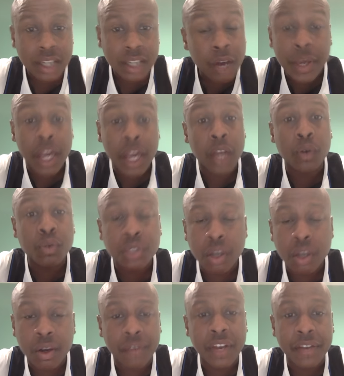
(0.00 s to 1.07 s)
oh yeah, and
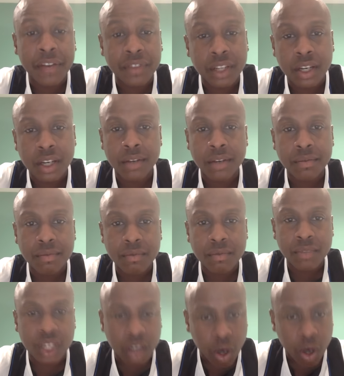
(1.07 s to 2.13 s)
also I've left the
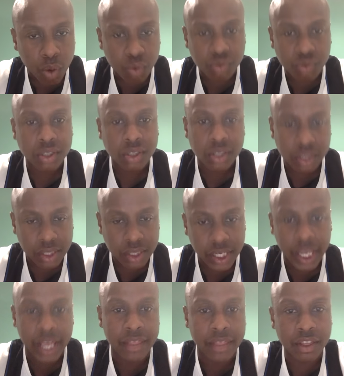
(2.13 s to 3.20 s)
goals
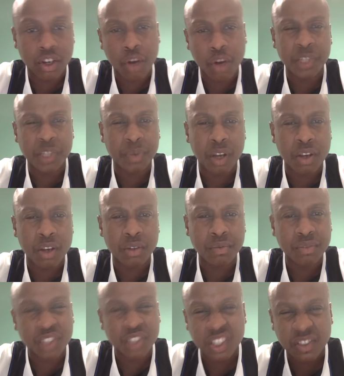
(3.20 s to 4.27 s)
in the comments below
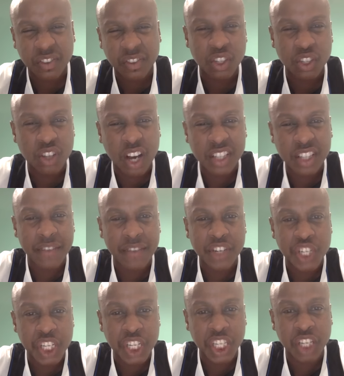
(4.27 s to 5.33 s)
just for you guys to have a
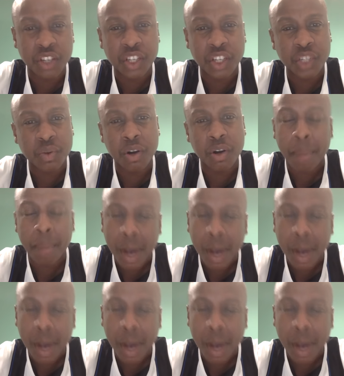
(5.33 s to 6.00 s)
cheeky look as well.